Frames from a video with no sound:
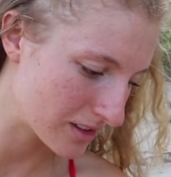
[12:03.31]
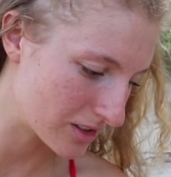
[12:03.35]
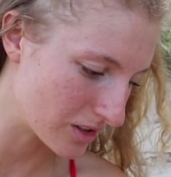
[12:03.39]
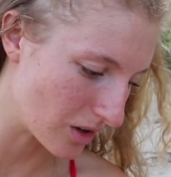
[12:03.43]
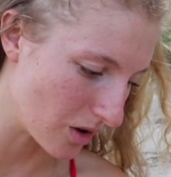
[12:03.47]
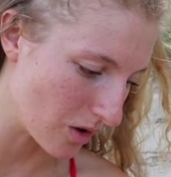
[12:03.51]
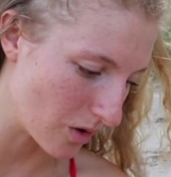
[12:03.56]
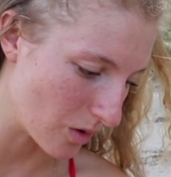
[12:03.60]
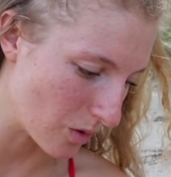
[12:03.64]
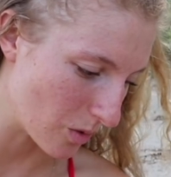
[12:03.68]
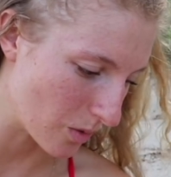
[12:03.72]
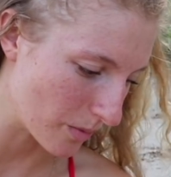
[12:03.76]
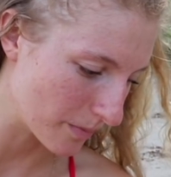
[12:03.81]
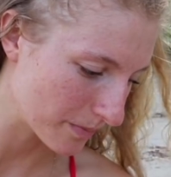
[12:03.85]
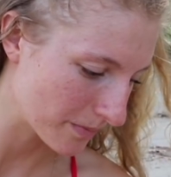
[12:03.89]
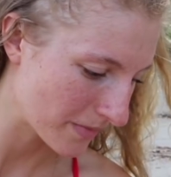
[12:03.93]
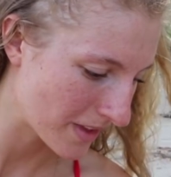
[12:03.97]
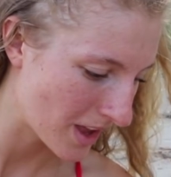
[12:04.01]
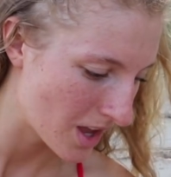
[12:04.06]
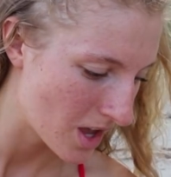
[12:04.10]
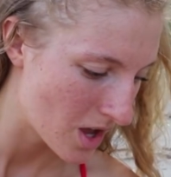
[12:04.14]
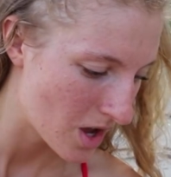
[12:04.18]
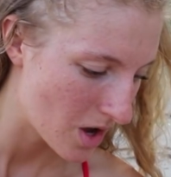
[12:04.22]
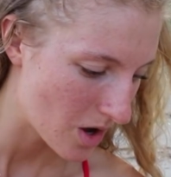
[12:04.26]
so
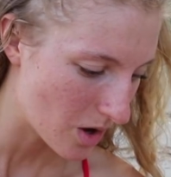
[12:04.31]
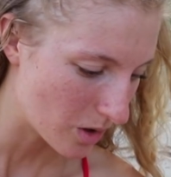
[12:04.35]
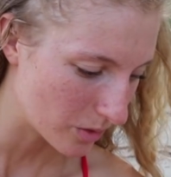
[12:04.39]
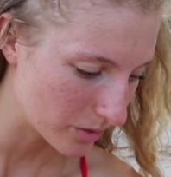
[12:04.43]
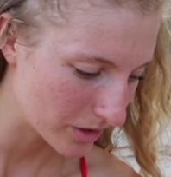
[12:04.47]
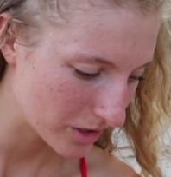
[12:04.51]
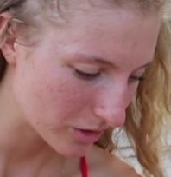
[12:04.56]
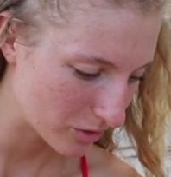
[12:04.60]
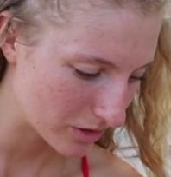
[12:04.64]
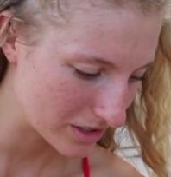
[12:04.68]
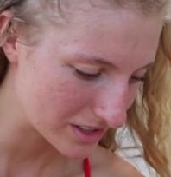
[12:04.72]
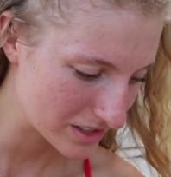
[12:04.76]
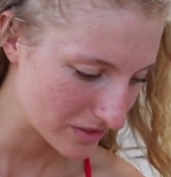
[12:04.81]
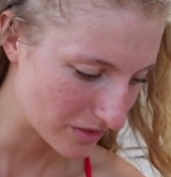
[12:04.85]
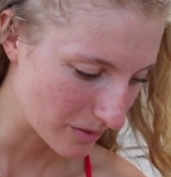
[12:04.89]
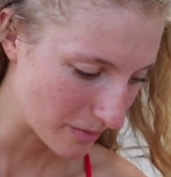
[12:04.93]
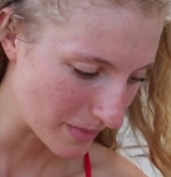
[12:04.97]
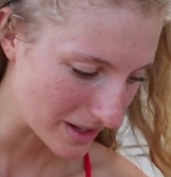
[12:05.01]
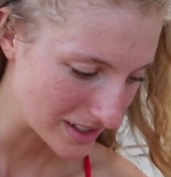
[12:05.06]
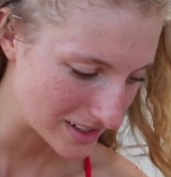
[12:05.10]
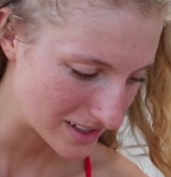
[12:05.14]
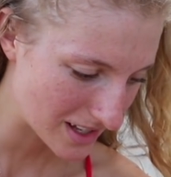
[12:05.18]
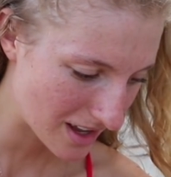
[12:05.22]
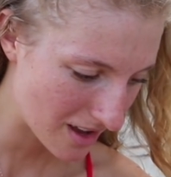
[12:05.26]
only greens for
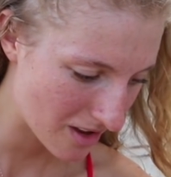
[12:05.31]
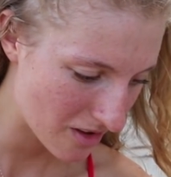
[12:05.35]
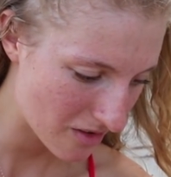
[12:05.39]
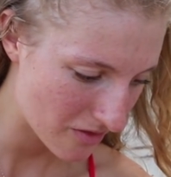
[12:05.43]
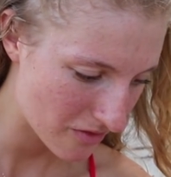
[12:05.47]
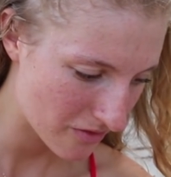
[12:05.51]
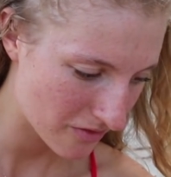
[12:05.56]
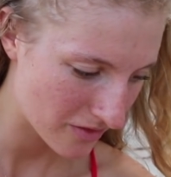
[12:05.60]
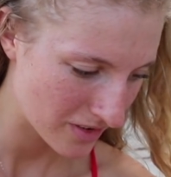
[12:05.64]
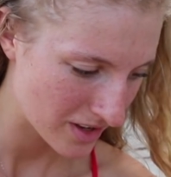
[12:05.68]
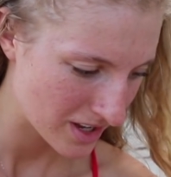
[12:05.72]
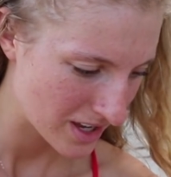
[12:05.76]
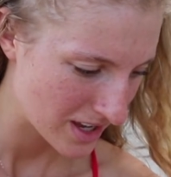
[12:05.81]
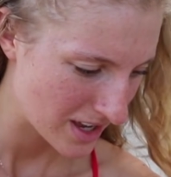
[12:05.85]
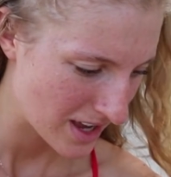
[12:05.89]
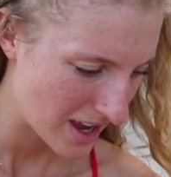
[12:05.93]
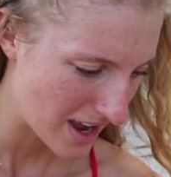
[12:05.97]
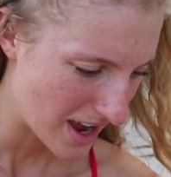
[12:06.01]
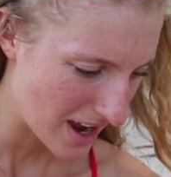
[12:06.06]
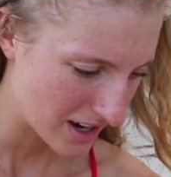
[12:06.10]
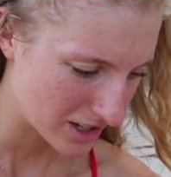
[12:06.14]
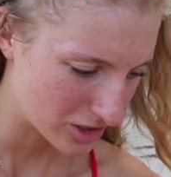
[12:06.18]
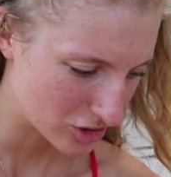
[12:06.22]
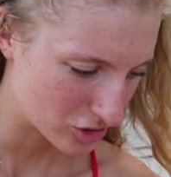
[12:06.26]
myself.
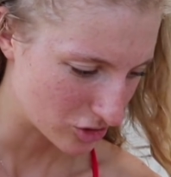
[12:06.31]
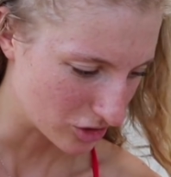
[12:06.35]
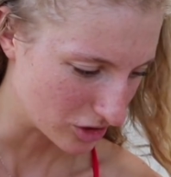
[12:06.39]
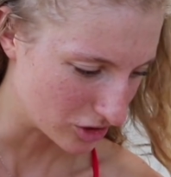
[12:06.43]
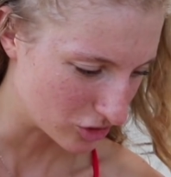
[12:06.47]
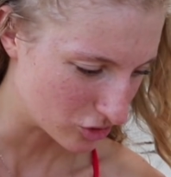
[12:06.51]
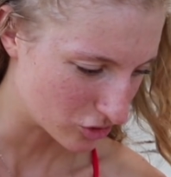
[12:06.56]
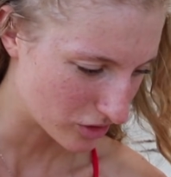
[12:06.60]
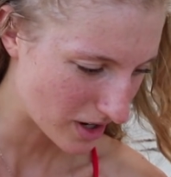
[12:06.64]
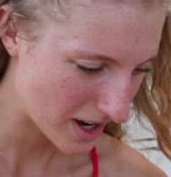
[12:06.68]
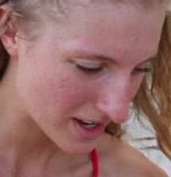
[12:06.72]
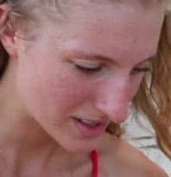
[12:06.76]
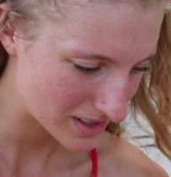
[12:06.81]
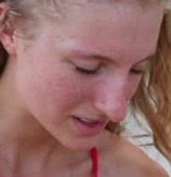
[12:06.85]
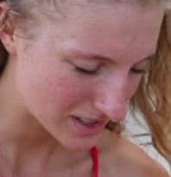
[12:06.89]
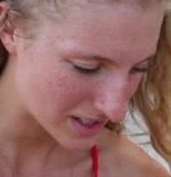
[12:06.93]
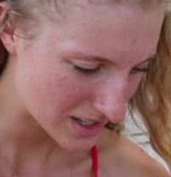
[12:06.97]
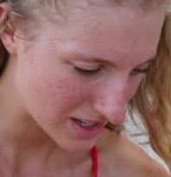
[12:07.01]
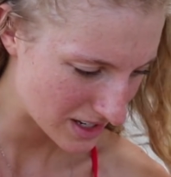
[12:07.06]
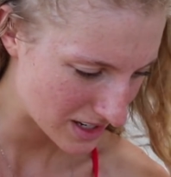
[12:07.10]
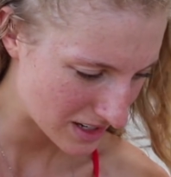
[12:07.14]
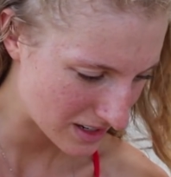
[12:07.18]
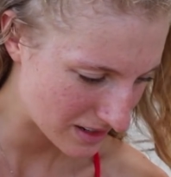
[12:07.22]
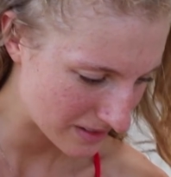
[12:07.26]
Extra
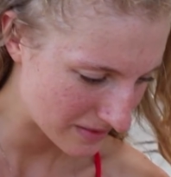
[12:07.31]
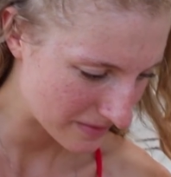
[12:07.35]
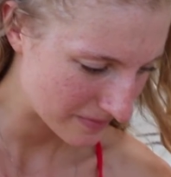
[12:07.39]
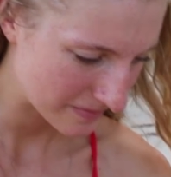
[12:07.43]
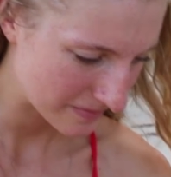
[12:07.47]
dressing,